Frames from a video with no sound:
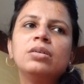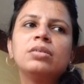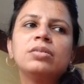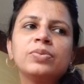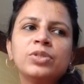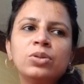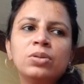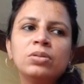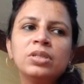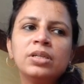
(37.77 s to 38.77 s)

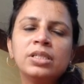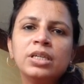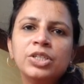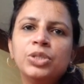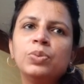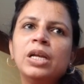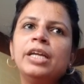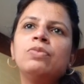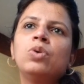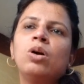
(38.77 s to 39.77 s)
So the research will
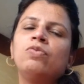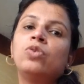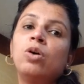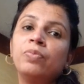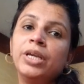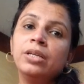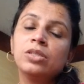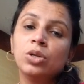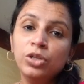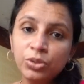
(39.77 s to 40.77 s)
involve forming
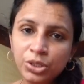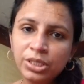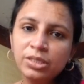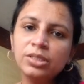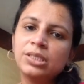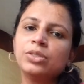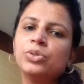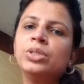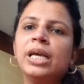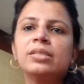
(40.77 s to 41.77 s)
solutions
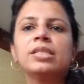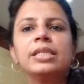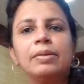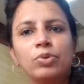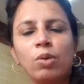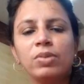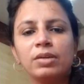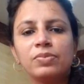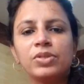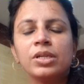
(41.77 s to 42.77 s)
to the existing
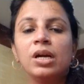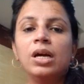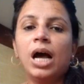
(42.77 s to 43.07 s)
problems,